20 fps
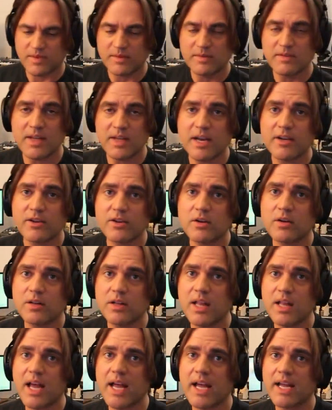Not gonna
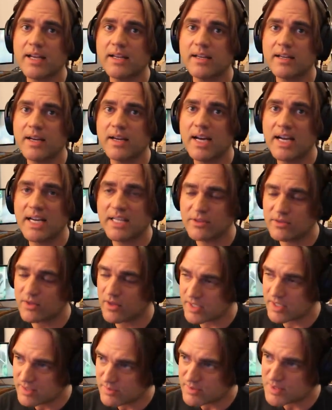lie, I
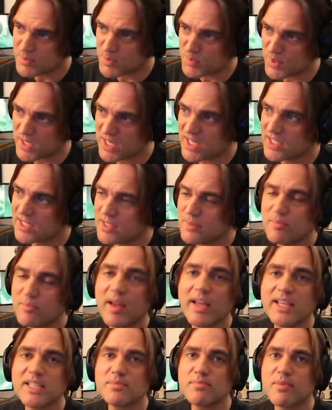thought he was bringing the
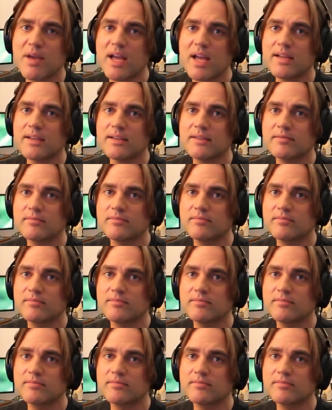bass back.